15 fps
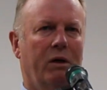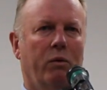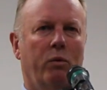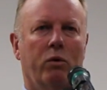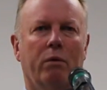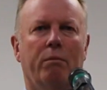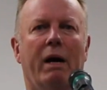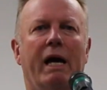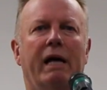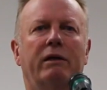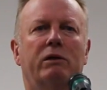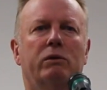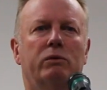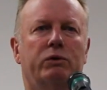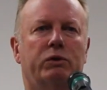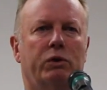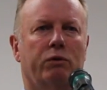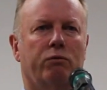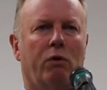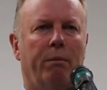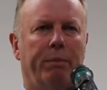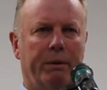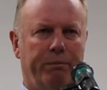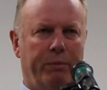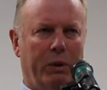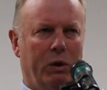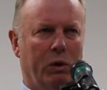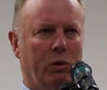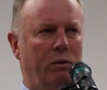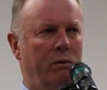where a man called Sir Robert
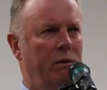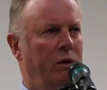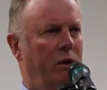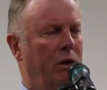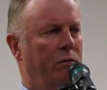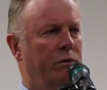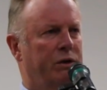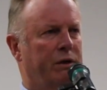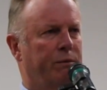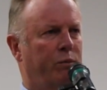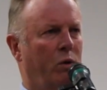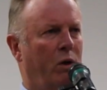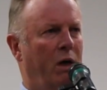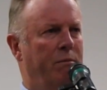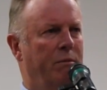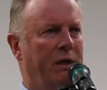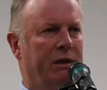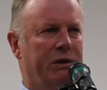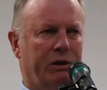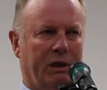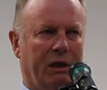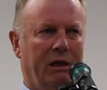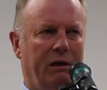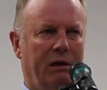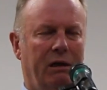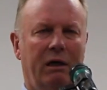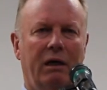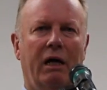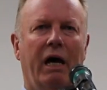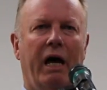Peel, who was the Prime Minister,
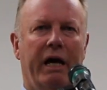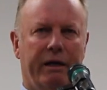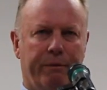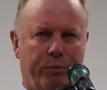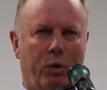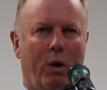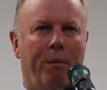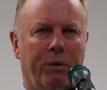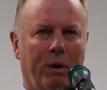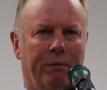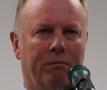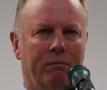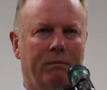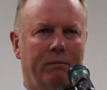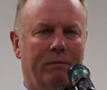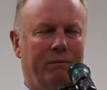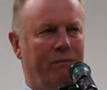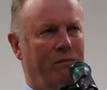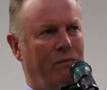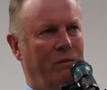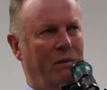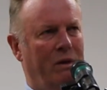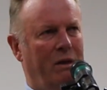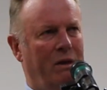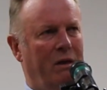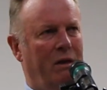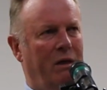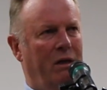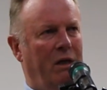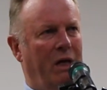had a problem.
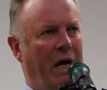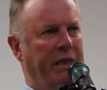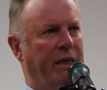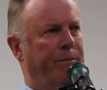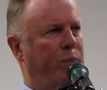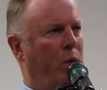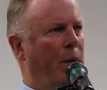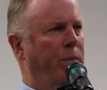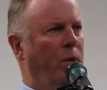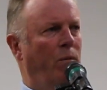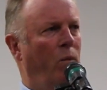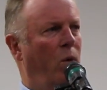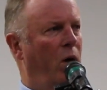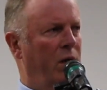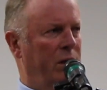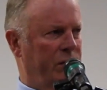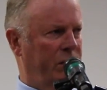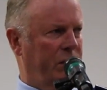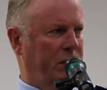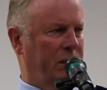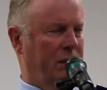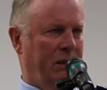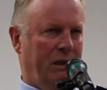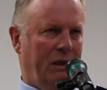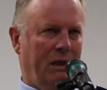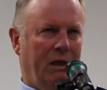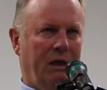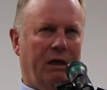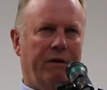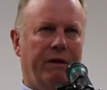And the problem was
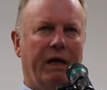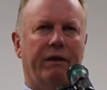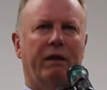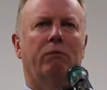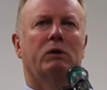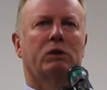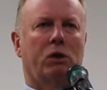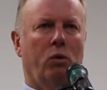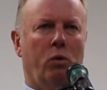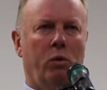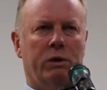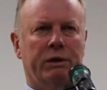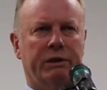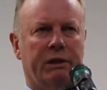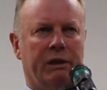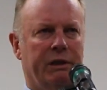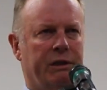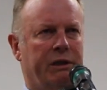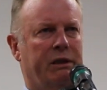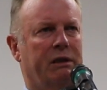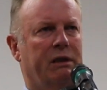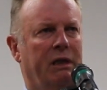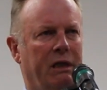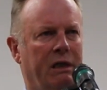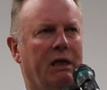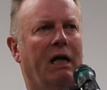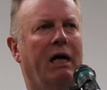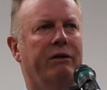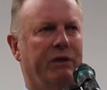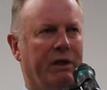that there was lawlessness in
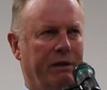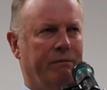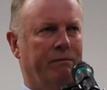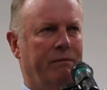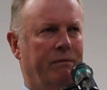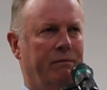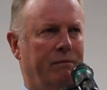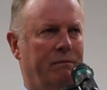London.